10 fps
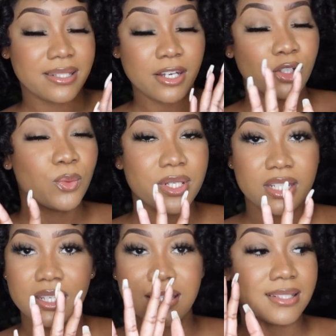Ana
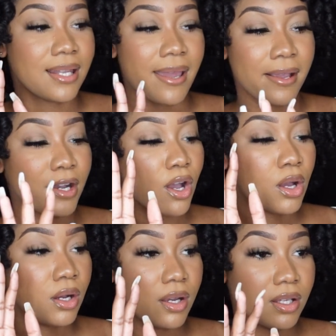Luisa is like
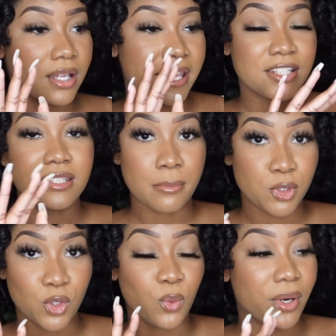exceptional